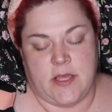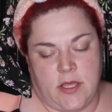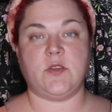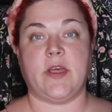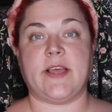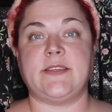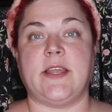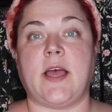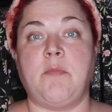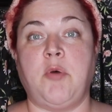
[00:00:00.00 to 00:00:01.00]
So like I said,
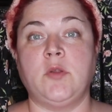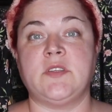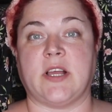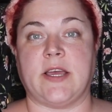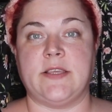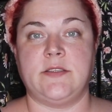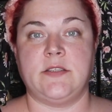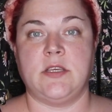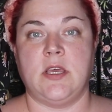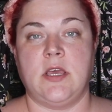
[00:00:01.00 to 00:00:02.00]
I got
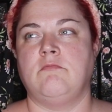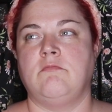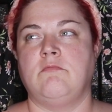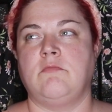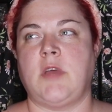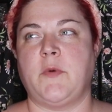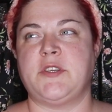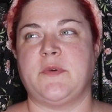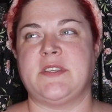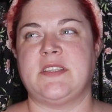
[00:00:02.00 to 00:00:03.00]
Poltergeist. I
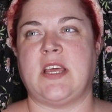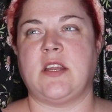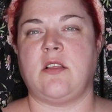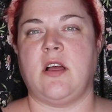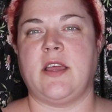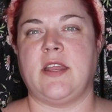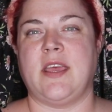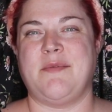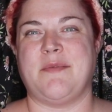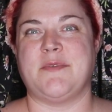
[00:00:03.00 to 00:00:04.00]
wish it wasn't 10 o'clock at
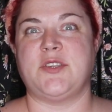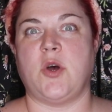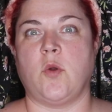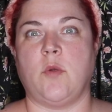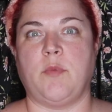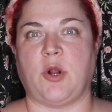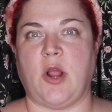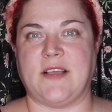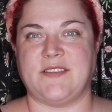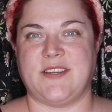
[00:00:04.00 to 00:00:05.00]
night, but I'm a total
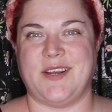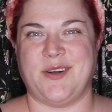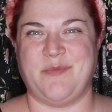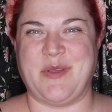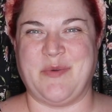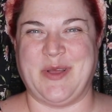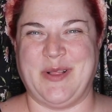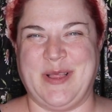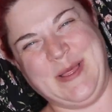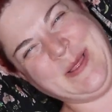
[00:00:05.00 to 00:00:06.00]
procrastinator. Be real.